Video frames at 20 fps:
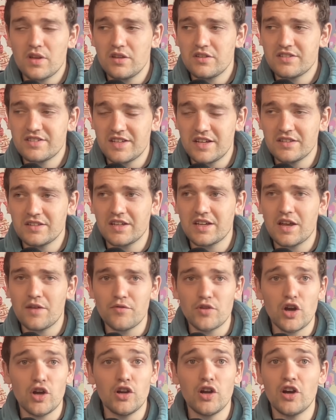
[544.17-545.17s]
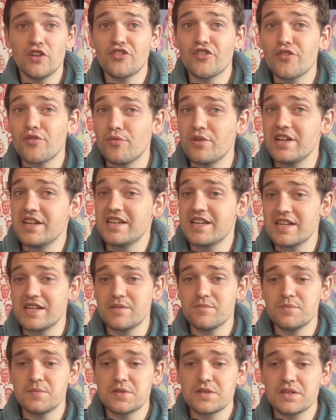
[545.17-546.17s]
Celtic have now lost 3
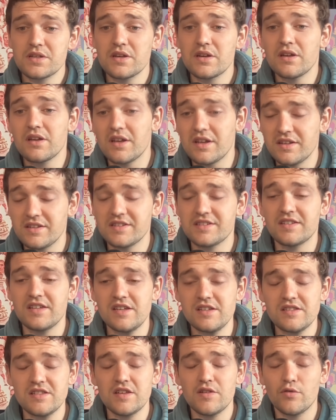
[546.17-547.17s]
games in the season.